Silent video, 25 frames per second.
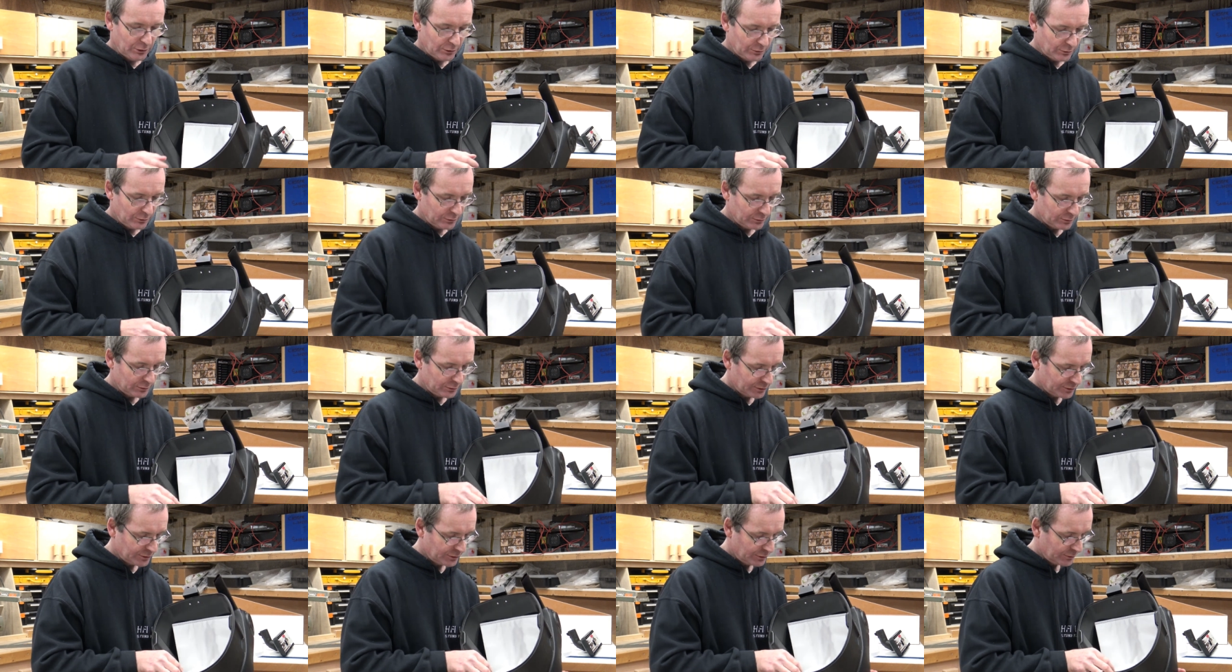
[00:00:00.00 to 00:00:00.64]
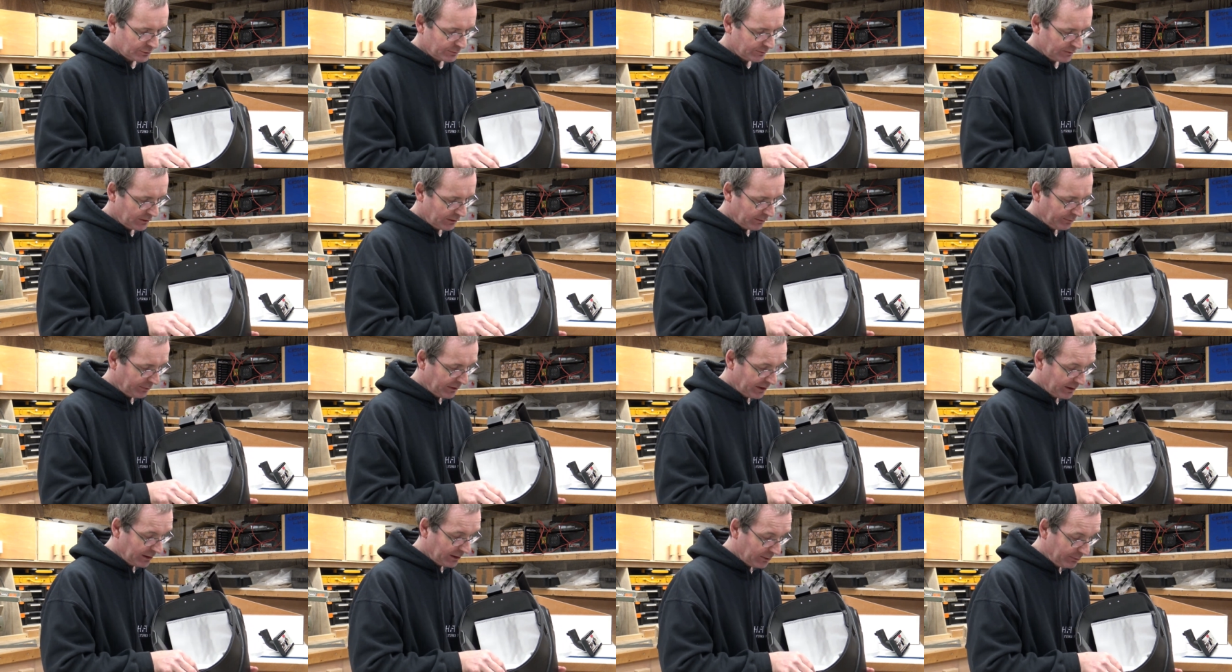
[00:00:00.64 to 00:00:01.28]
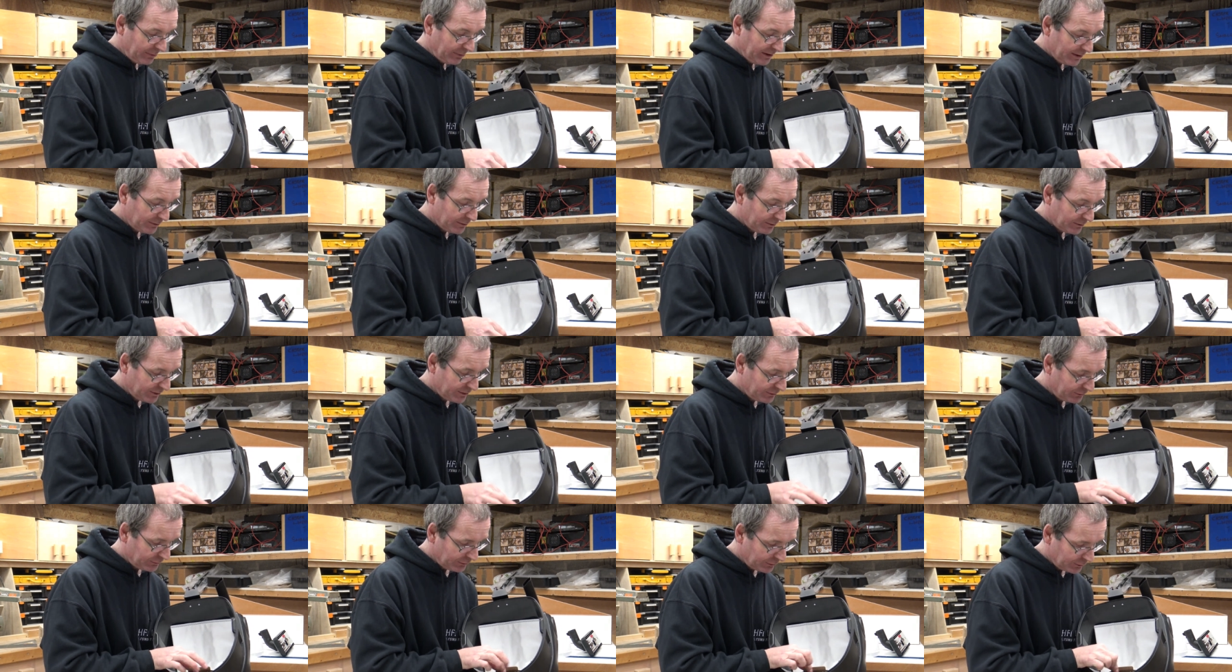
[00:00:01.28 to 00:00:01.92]
or you
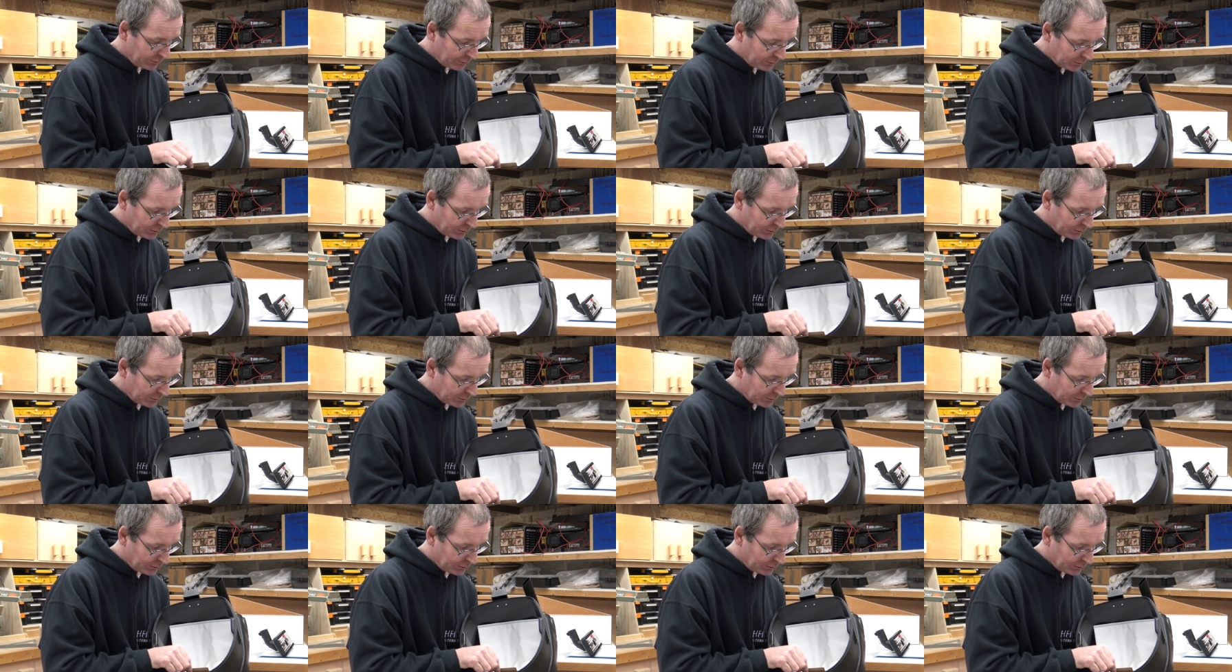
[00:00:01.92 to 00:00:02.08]
apparently so